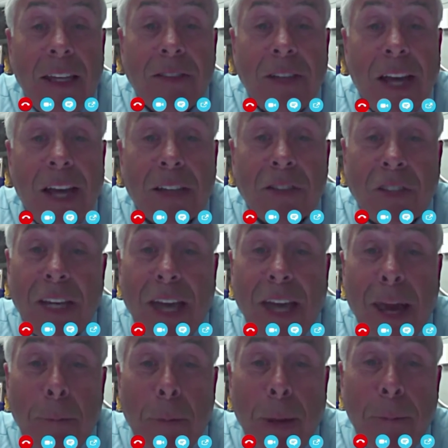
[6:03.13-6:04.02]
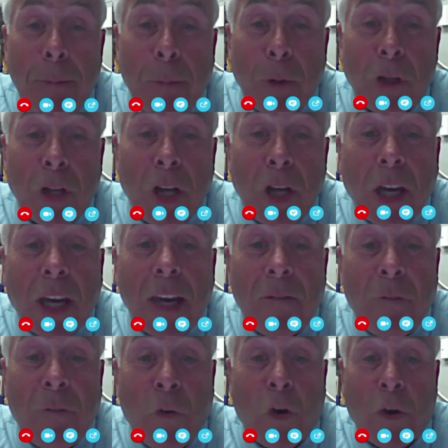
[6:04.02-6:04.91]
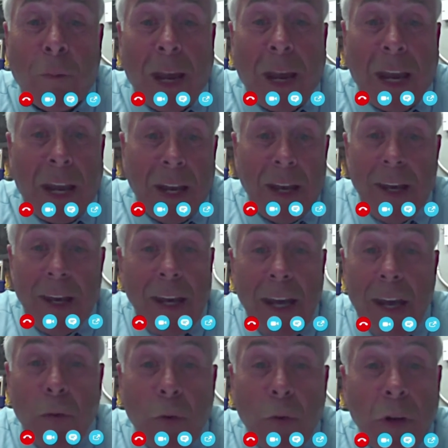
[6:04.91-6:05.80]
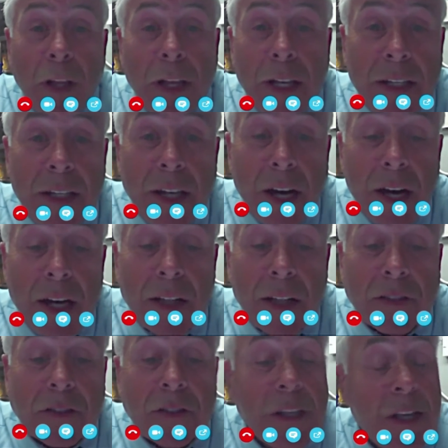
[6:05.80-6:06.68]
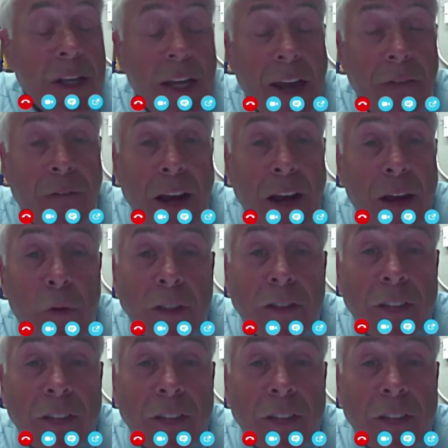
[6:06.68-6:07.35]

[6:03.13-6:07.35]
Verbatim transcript: I think he's actually got people looking for me. He really does.